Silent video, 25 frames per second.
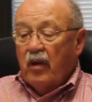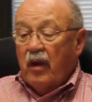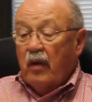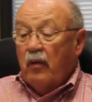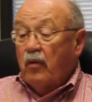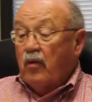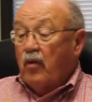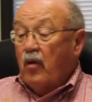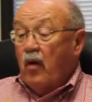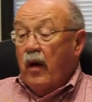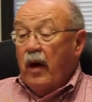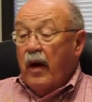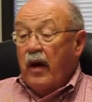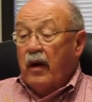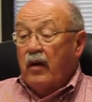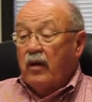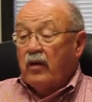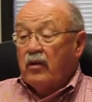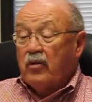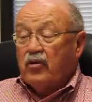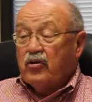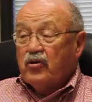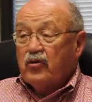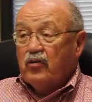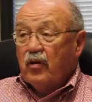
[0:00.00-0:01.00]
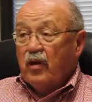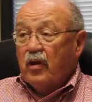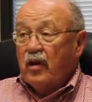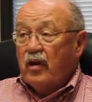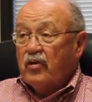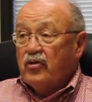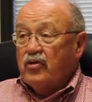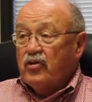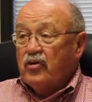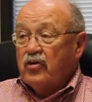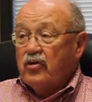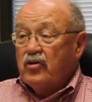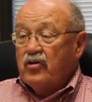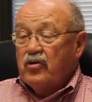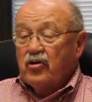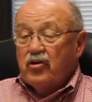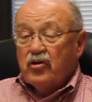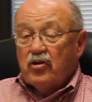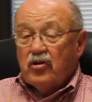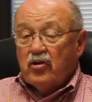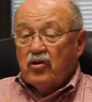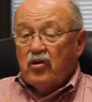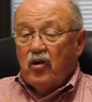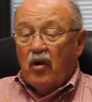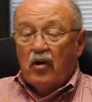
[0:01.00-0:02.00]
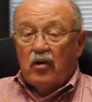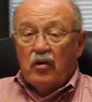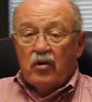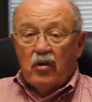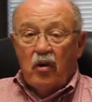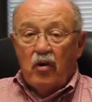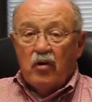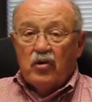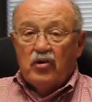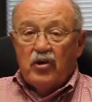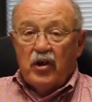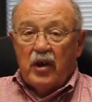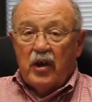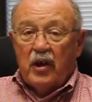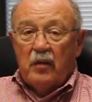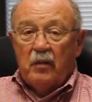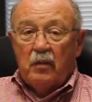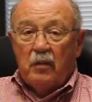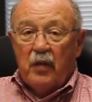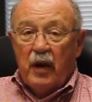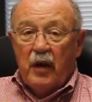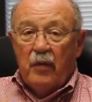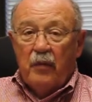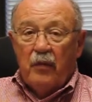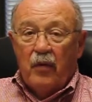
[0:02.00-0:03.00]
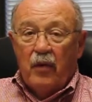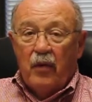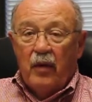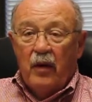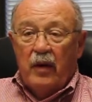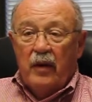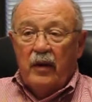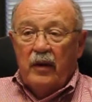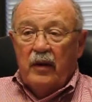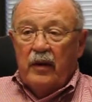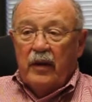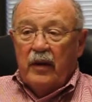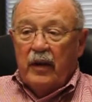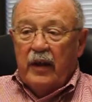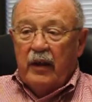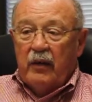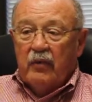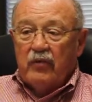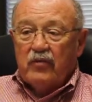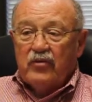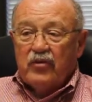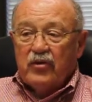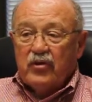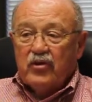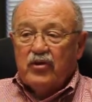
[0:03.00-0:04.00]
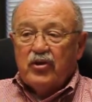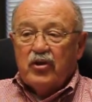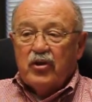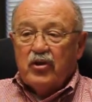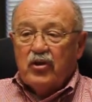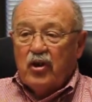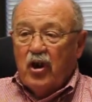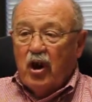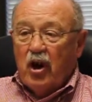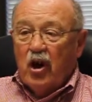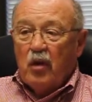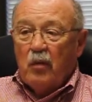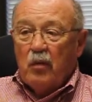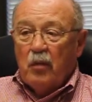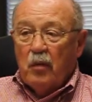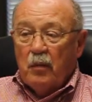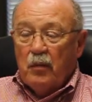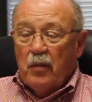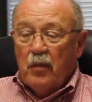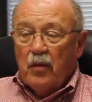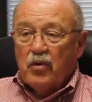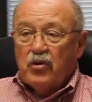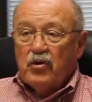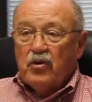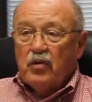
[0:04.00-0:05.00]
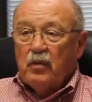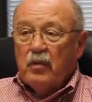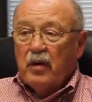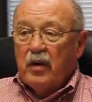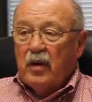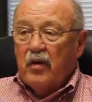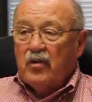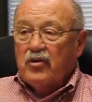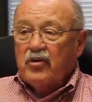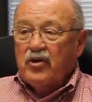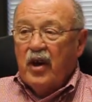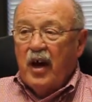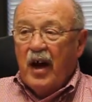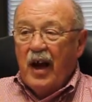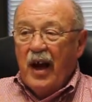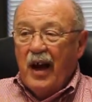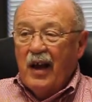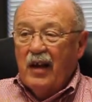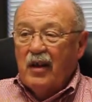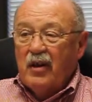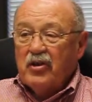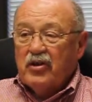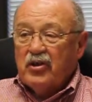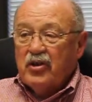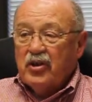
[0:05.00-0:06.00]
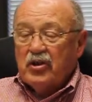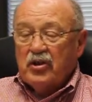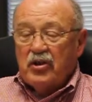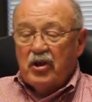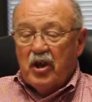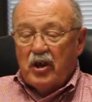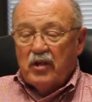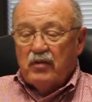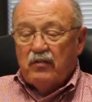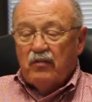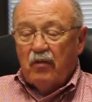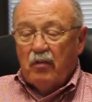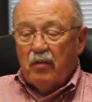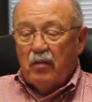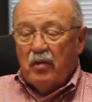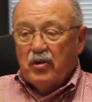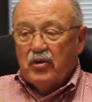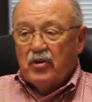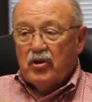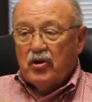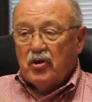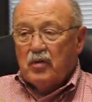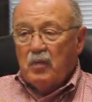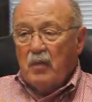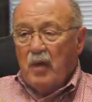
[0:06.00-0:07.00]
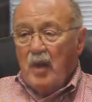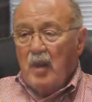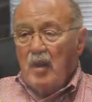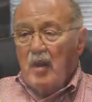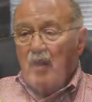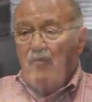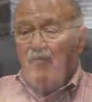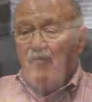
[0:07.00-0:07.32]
would go out on the street and start cursing at people. He was just a terrible person, but he was a highly successful businessman. He